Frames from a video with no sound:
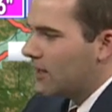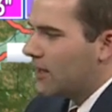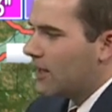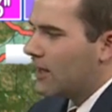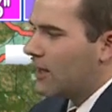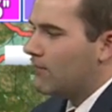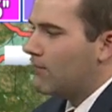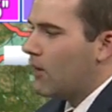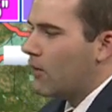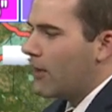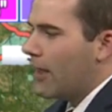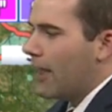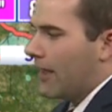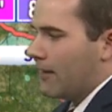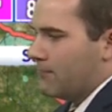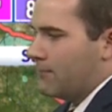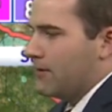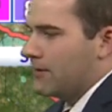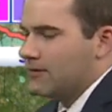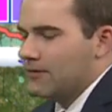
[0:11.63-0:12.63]
Uh,
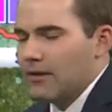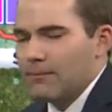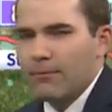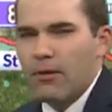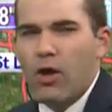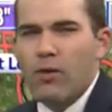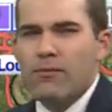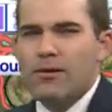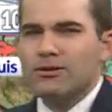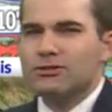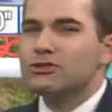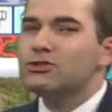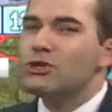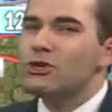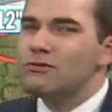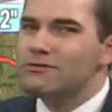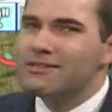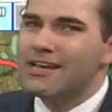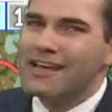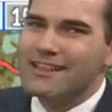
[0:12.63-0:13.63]
Monett picked up almost
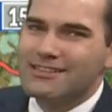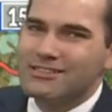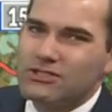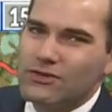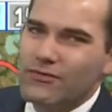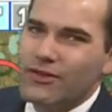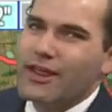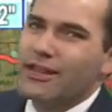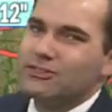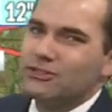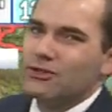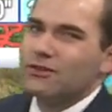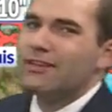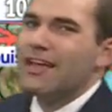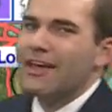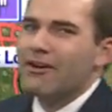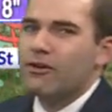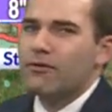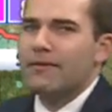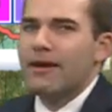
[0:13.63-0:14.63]
two tenths of an inch, so
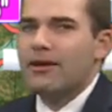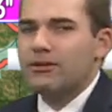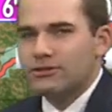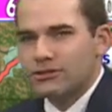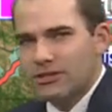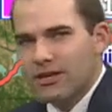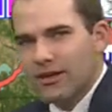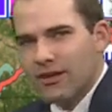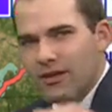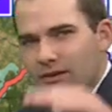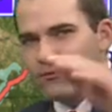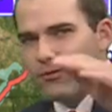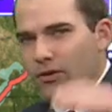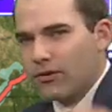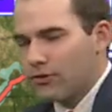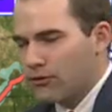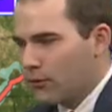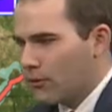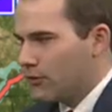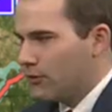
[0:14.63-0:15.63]
lighter amounts
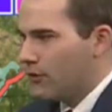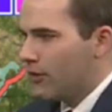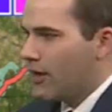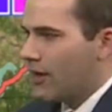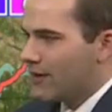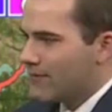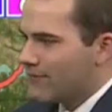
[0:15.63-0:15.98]
farther north you got.